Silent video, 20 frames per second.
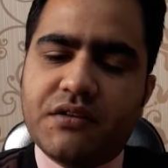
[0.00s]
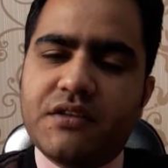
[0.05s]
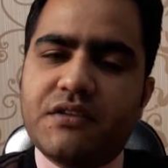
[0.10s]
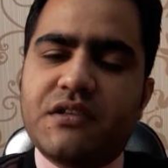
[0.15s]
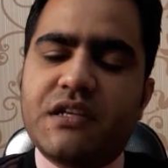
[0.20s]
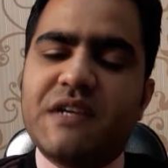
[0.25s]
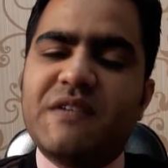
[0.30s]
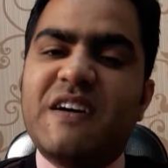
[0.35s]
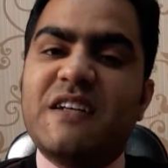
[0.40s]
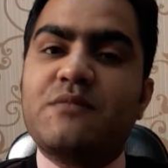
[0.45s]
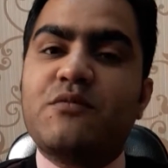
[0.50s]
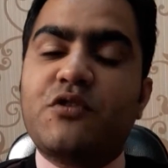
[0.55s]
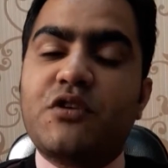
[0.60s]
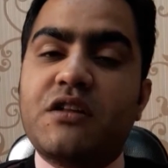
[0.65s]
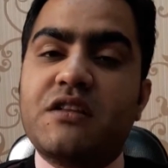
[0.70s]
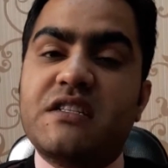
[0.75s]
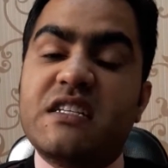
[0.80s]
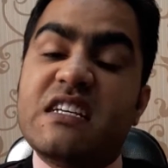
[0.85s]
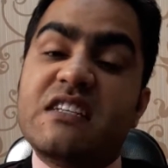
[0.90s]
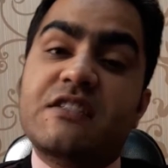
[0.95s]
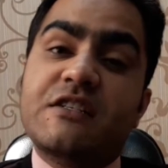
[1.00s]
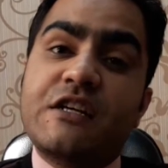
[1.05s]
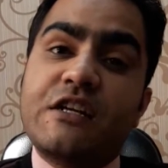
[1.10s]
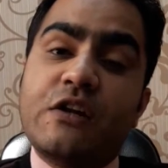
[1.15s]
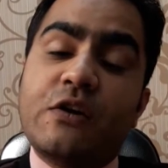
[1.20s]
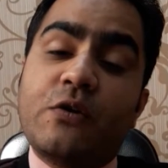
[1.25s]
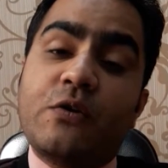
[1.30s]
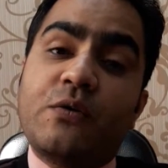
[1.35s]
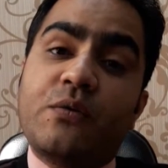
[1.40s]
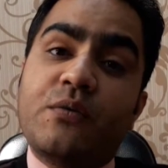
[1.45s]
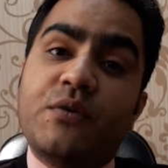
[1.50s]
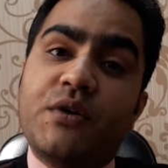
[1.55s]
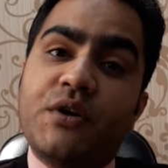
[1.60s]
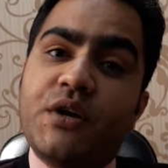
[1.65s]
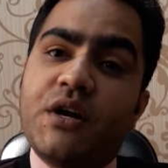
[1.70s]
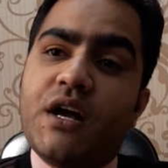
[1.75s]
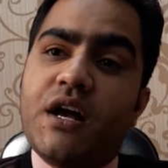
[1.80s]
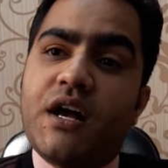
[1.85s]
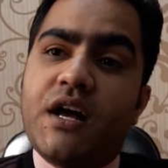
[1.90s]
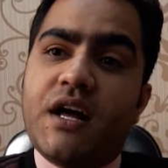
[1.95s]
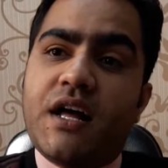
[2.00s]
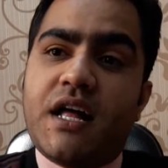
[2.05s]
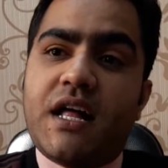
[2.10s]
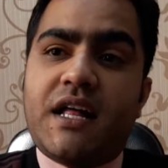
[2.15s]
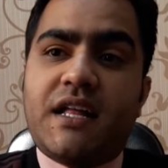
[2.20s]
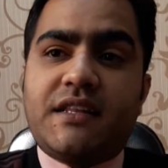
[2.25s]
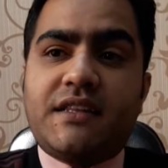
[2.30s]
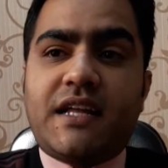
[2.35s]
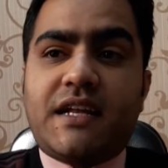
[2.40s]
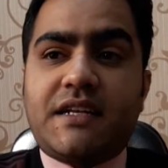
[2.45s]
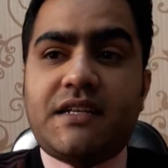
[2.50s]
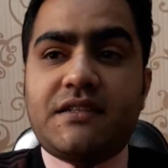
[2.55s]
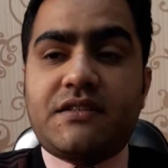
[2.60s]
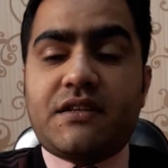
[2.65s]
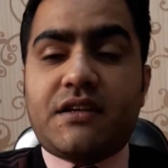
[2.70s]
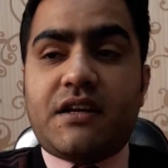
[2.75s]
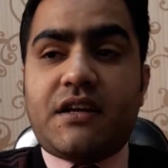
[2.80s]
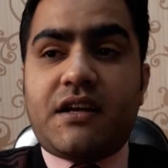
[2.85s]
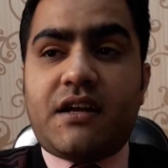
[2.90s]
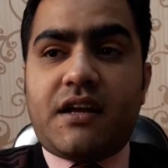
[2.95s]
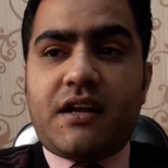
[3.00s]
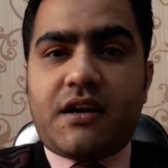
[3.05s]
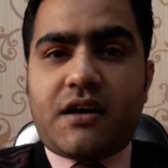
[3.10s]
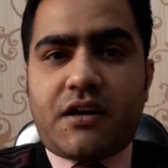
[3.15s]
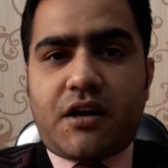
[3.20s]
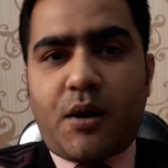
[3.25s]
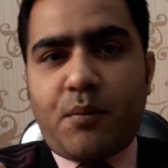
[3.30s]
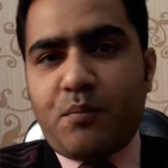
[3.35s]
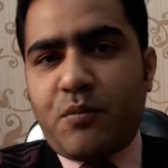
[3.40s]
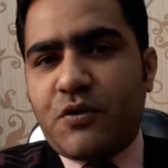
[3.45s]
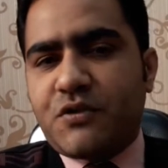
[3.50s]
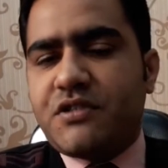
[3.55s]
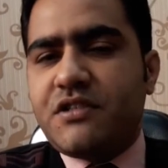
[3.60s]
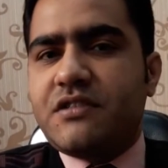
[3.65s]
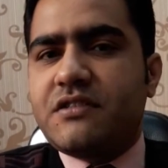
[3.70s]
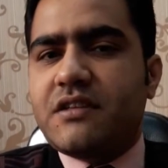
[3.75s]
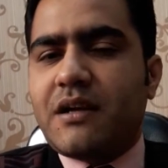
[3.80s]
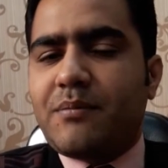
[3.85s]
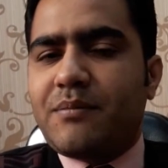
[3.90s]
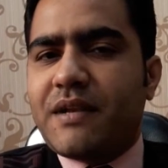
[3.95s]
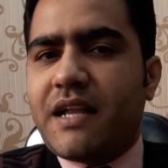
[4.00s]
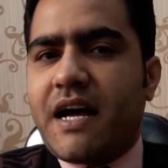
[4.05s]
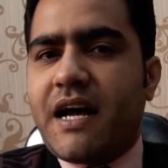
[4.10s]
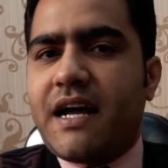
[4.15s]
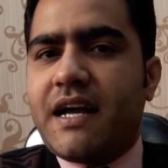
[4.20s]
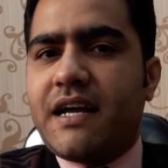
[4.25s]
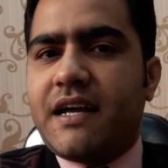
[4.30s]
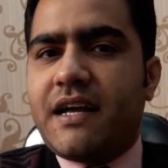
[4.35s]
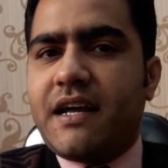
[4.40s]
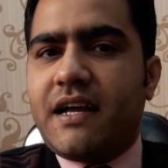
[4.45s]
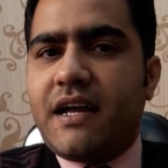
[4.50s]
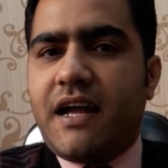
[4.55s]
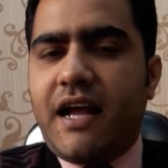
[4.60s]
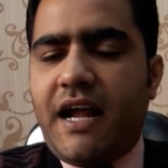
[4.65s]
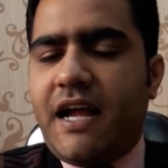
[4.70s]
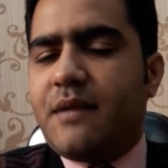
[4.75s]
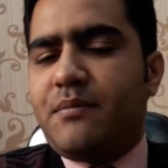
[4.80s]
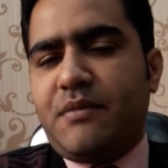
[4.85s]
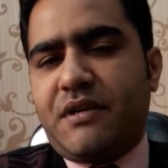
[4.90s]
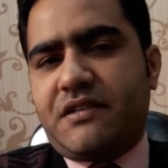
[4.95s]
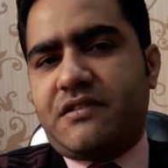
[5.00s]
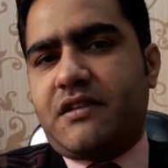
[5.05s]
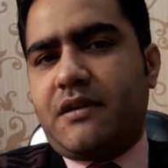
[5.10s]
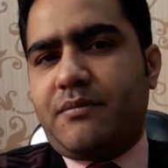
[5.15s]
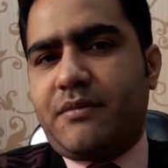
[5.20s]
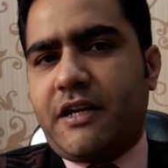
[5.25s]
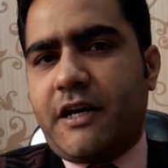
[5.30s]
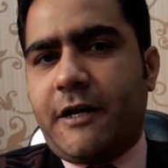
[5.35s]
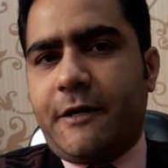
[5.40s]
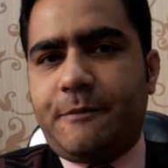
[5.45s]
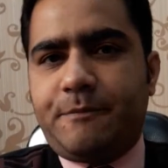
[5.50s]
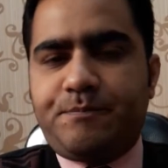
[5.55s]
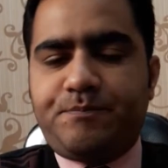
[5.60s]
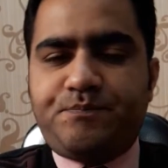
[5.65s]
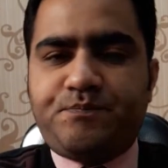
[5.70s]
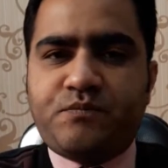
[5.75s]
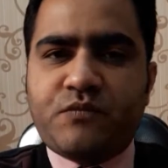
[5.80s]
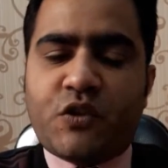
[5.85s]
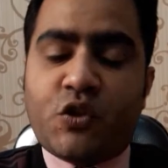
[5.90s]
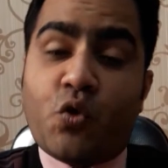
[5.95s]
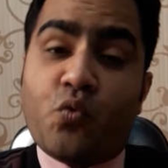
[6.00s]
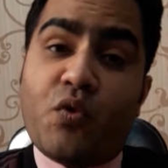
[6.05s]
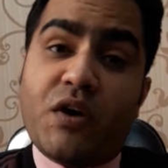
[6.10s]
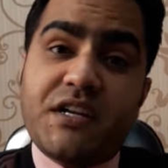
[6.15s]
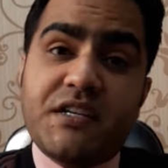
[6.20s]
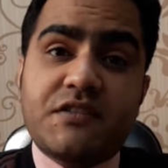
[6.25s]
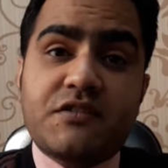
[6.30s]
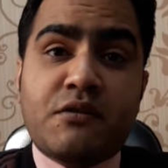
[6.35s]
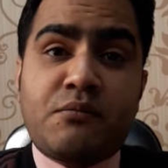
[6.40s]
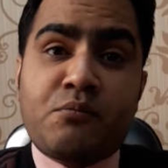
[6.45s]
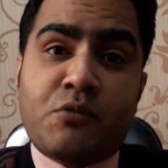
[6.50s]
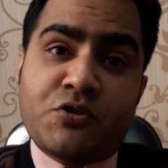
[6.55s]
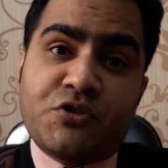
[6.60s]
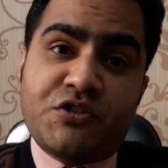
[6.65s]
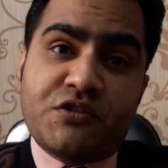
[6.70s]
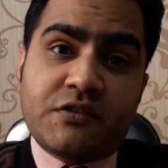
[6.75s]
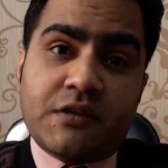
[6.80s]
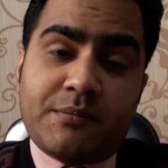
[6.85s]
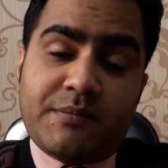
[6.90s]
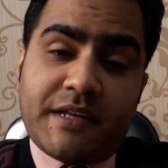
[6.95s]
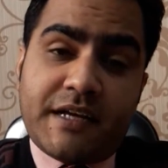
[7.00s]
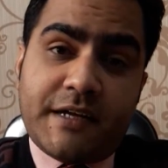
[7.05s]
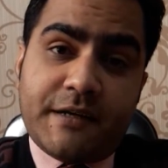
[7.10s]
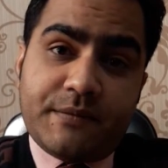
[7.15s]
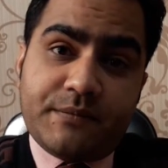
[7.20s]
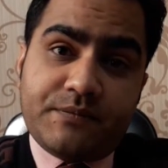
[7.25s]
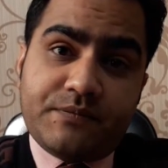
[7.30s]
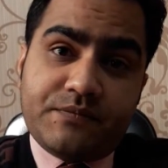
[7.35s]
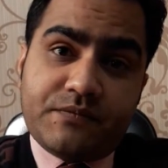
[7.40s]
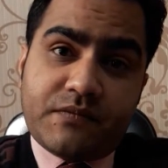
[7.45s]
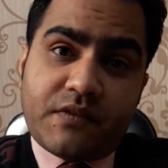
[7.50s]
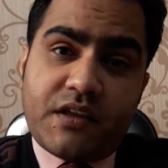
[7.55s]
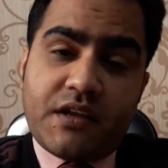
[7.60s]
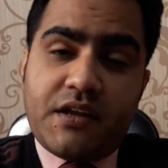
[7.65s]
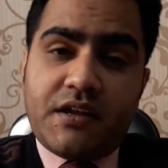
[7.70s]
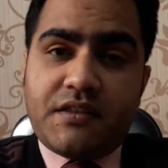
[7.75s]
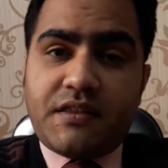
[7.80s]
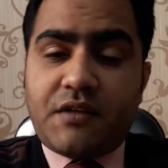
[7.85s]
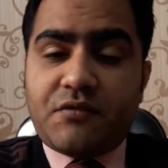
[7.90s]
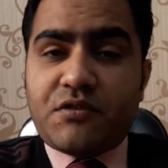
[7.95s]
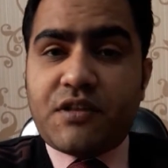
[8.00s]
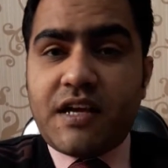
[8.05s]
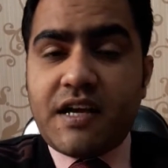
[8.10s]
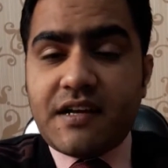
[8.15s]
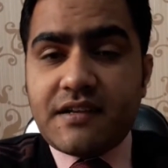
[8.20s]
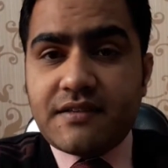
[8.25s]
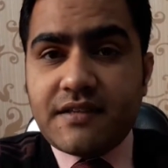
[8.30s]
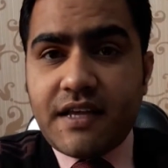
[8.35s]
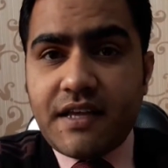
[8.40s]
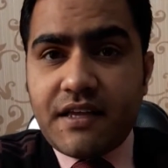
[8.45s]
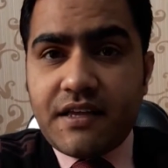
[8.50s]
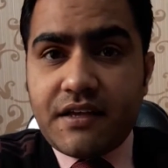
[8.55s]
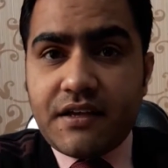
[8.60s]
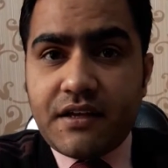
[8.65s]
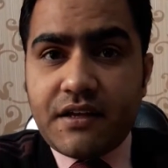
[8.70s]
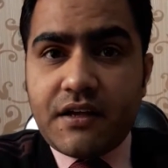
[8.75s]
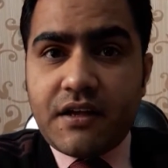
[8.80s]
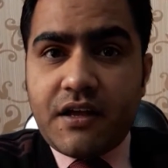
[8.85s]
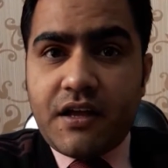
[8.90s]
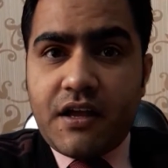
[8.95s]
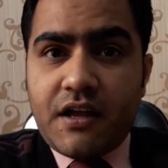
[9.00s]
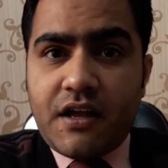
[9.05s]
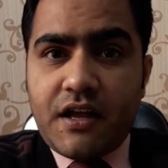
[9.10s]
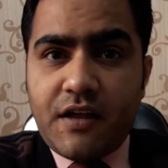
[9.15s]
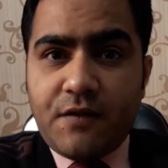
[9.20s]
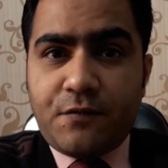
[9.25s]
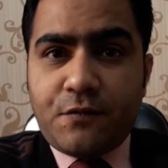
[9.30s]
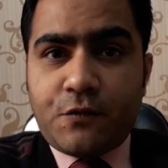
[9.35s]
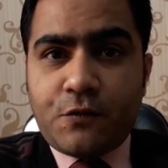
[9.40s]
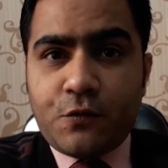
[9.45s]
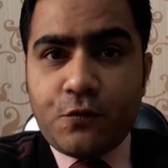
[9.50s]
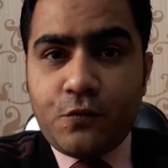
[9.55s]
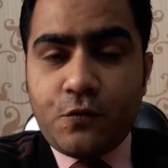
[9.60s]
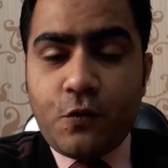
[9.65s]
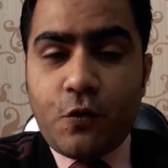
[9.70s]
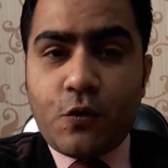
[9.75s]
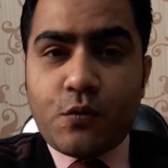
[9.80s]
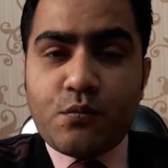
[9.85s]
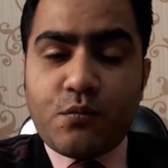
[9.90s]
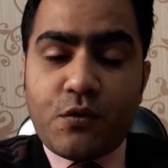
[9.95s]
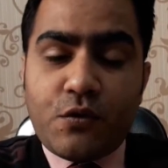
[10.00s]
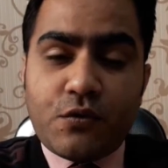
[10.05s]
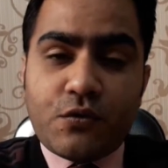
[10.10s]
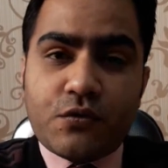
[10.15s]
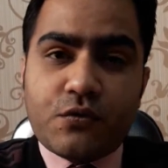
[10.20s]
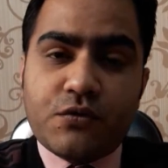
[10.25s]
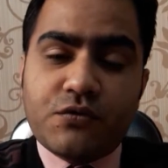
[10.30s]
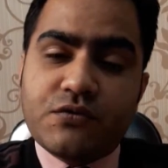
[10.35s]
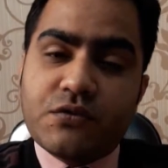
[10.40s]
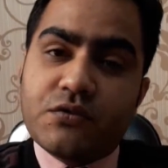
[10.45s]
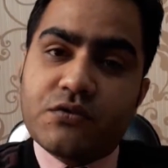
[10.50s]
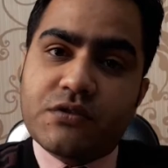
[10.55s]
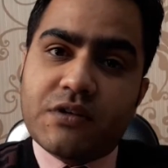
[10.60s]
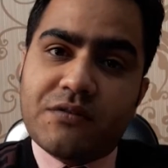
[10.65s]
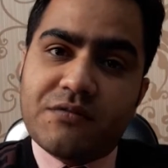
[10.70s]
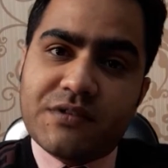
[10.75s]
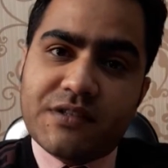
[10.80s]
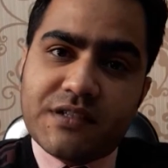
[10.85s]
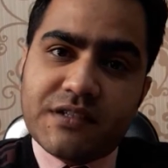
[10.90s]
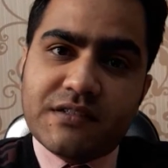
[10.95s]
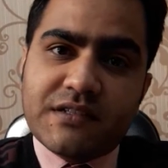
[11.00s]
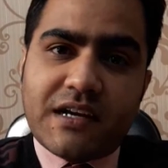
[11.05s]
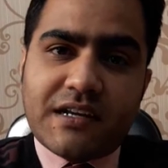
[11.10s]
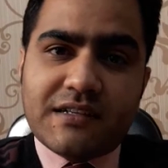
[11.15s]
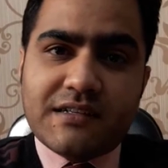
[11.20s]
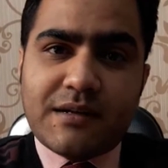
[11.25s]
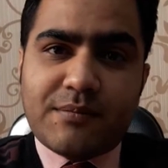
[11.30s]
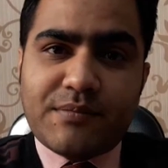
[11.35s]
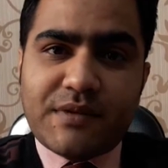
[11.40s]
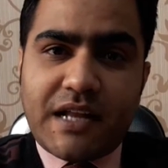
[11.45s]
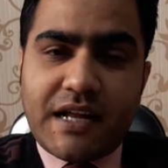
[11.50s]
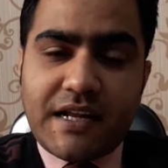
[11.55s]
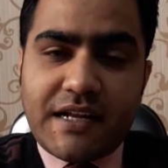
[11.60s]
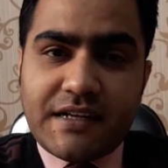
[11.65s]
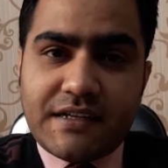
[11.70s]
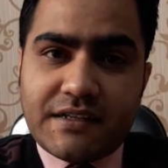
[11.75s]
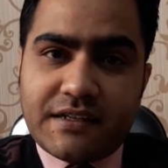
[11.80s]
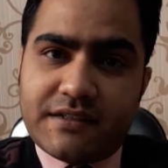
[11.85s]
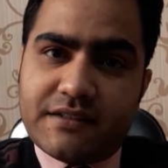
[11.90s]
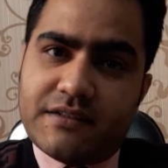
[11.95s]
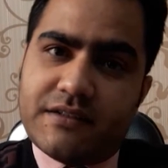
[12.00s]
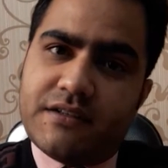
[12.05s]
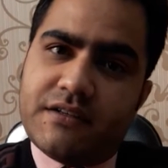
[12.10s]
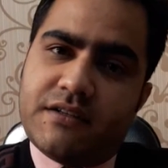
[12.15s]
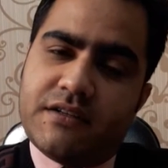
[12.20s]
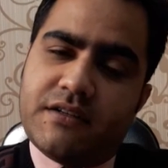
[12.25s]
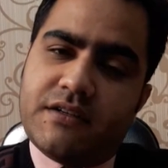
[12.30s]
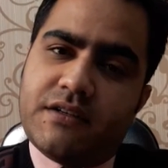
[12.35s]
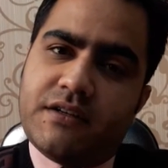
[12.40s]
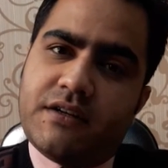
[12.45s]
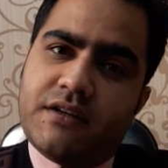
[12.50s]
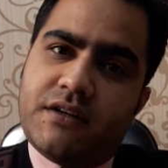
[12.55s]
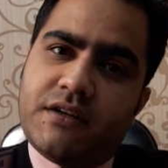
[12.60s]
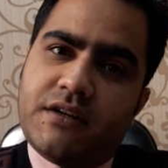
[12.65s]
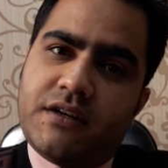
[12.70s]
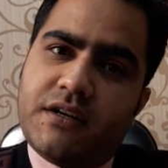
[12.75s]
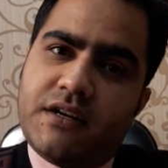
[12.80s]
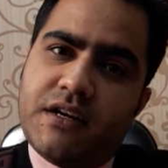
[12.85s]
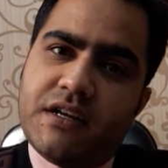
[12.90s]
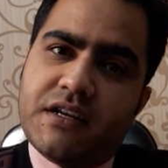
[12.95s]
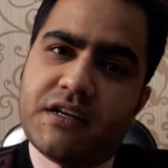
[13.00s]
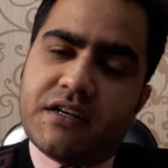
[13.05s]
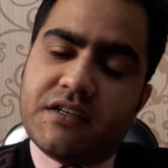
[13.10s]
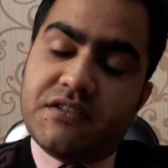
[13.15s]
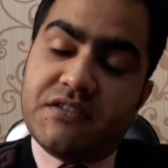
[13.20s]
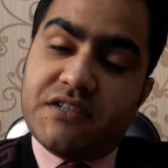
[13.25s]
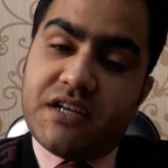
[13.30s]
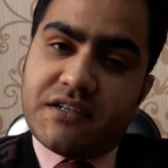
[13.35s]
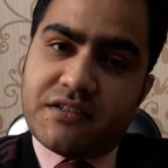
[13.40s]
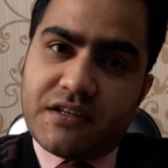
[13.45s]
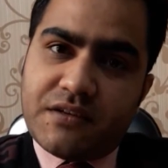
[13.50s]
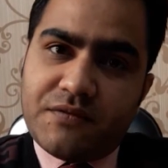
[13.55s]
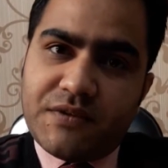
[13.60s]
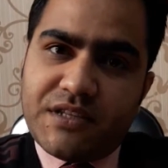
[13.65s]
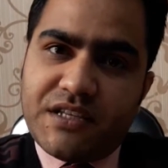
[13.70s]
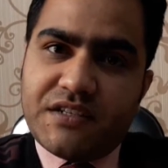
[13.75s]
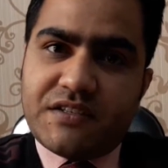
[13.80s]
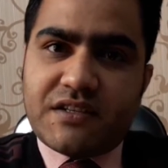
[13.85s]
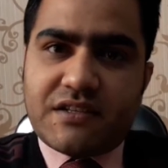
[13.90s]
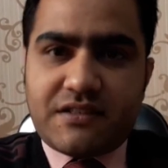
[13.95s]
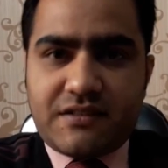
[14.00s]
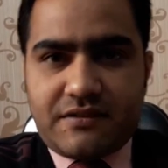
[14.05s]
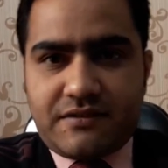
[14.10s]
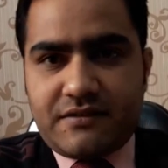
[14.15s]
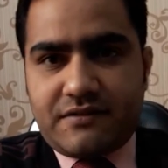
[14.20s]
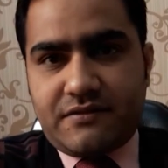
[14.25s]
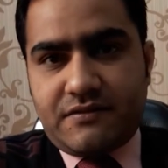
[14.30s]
this revised model GST law, that is composite supply and mixed supply. Now what is composite supply? Now they are saying if two or more goods or services are supplied in conjunction with each other